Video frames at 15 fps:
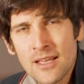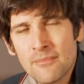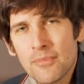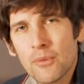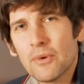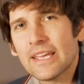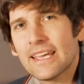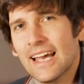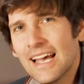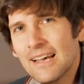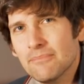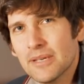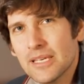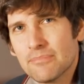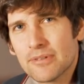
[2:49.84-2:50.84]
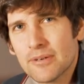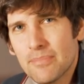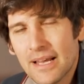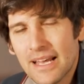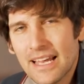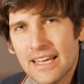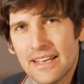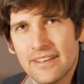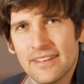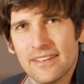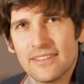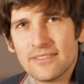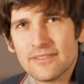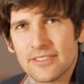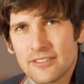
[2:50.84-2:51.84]
But we can be prepared
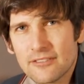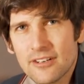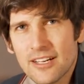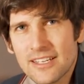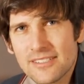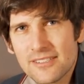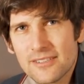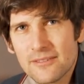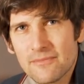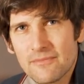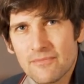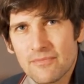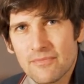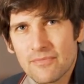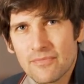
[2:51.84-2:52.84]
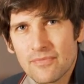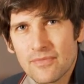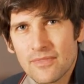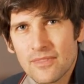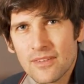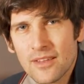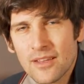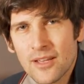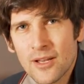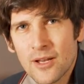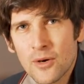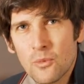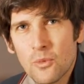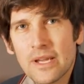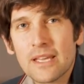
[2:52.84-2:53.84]
for Christ.
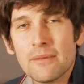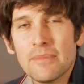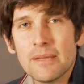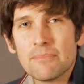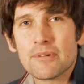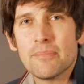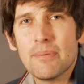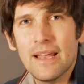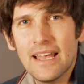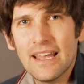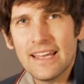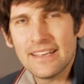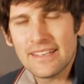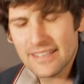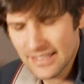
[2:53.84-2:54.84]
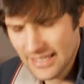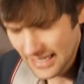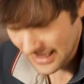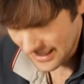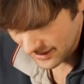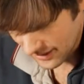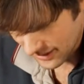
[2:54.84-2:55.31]
We can be prepared in our